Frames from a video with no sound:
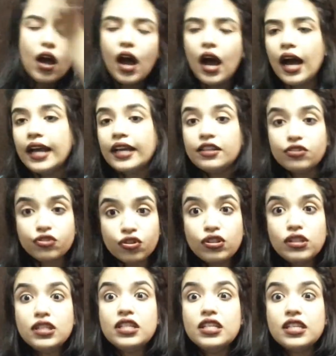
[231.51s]
I
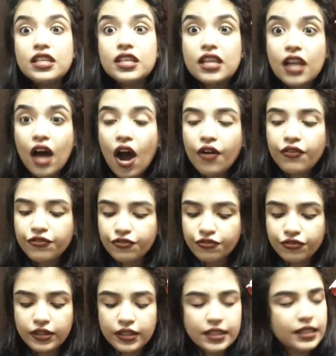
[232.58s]
really love
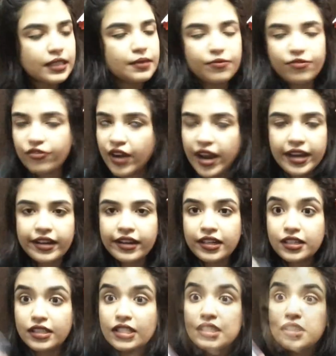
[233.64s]
this
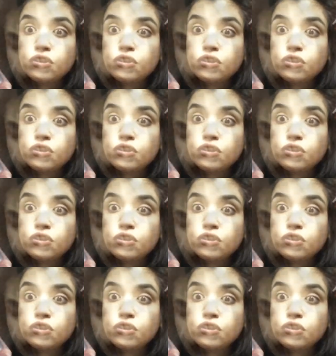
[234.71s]
fragrance.